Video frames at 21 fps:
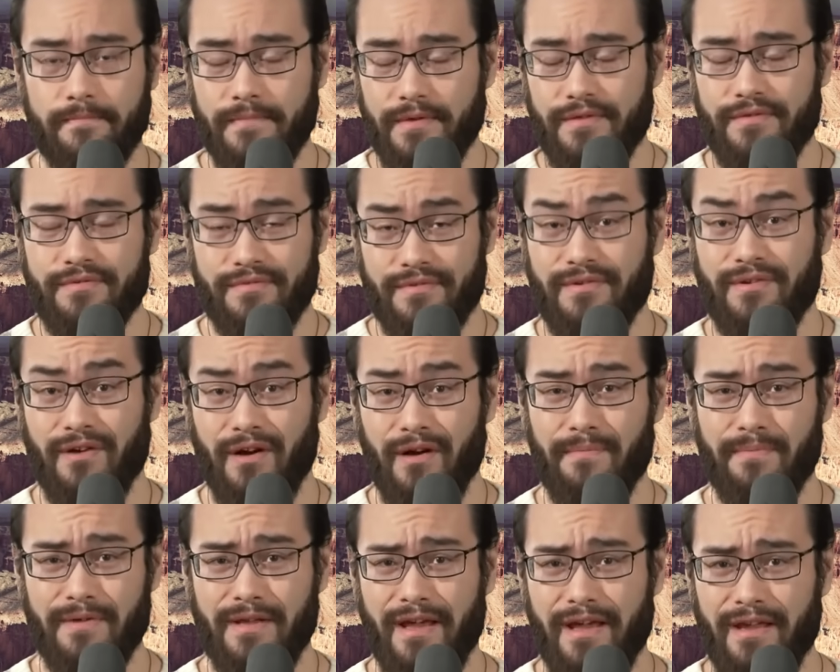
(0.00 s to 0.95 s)
is
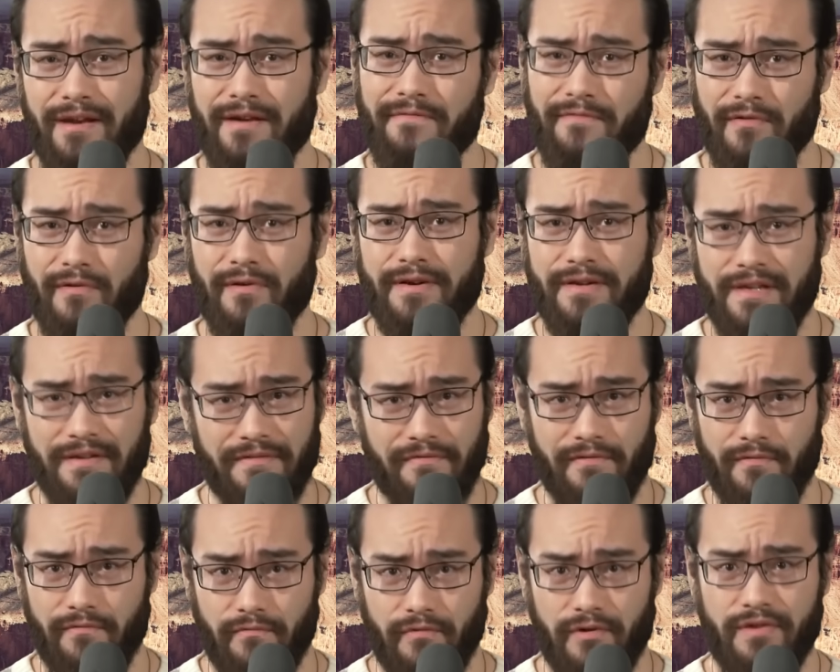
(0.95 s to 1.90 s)
complicated for a
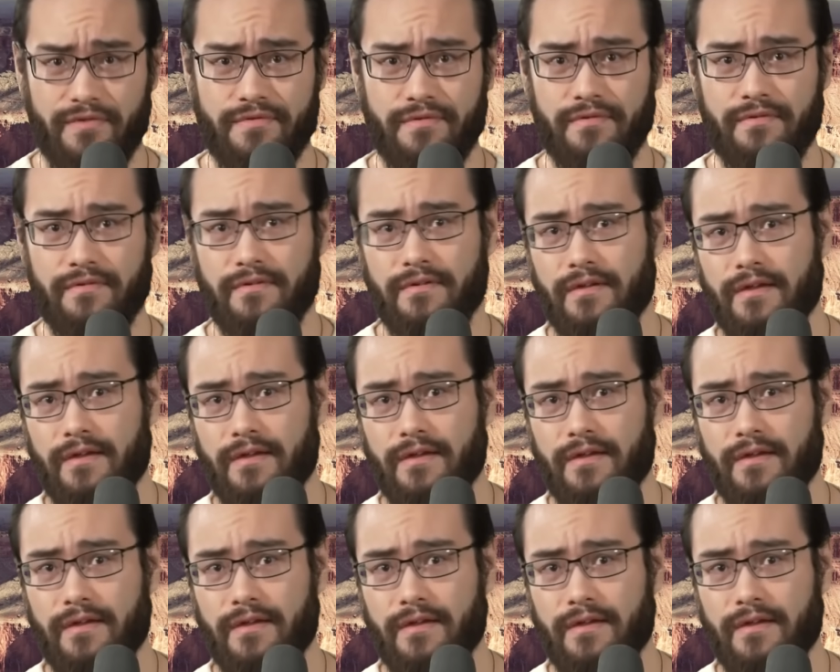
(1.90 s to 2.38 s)
different reason.